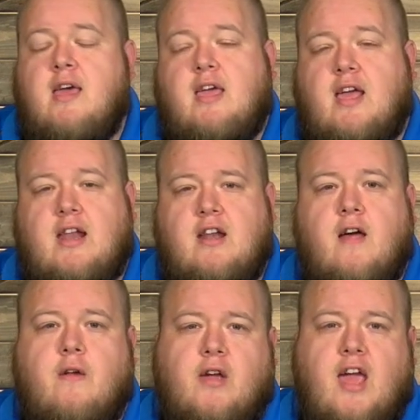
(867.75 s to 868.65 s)
He had
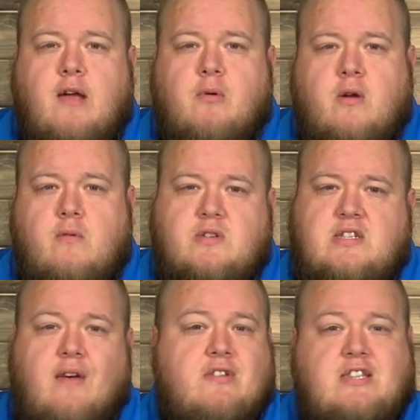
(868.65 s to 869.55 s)
another game where he was
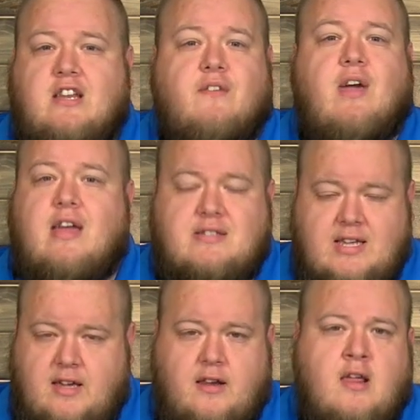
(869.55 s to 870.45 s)
17 of
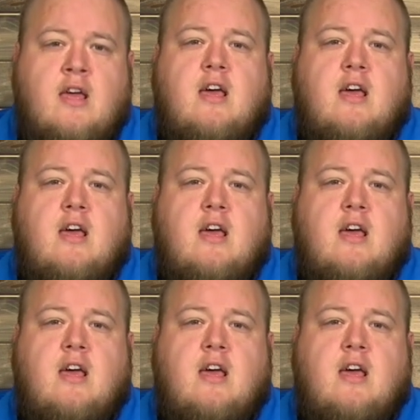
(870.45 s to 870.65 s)
18.